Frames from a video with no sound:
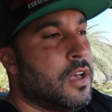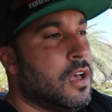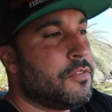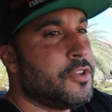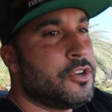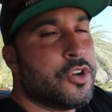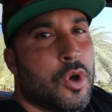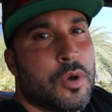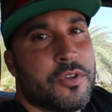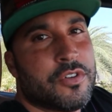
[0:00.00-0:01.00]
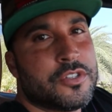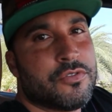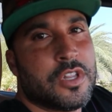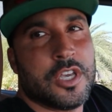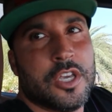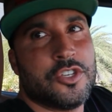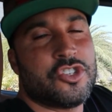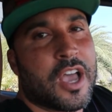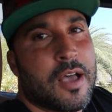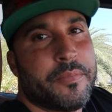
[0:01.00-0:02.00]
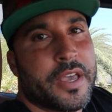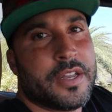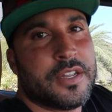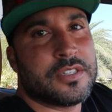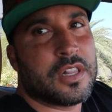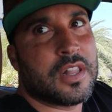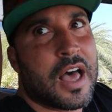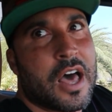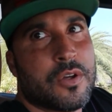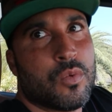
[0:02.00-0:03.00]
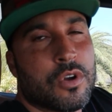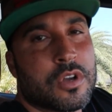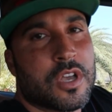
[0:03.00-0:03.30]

uh, if you don't know him, he runs a really good shop and does a lot of work,